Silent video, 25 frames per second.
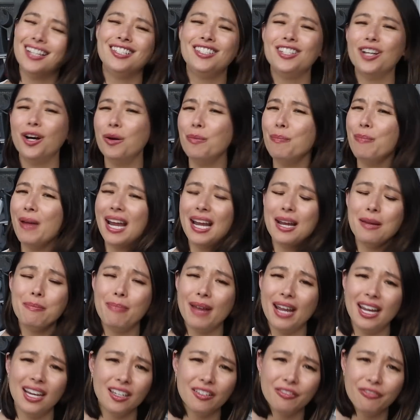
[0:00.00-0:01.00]
Don't pay
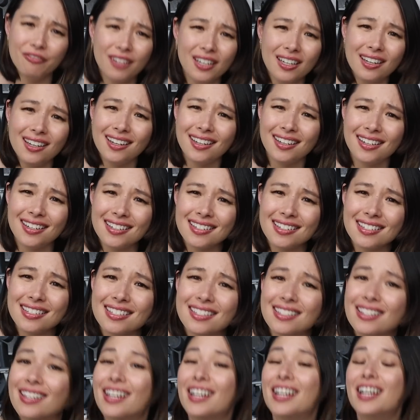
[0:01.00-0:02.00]
bank
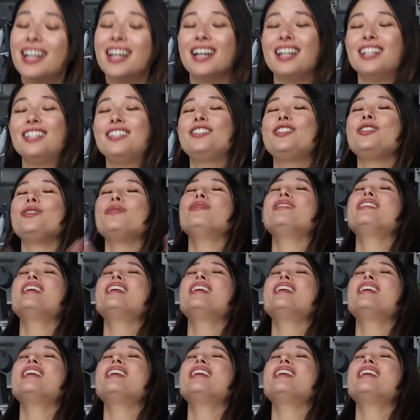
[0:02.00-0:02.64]
fees. Do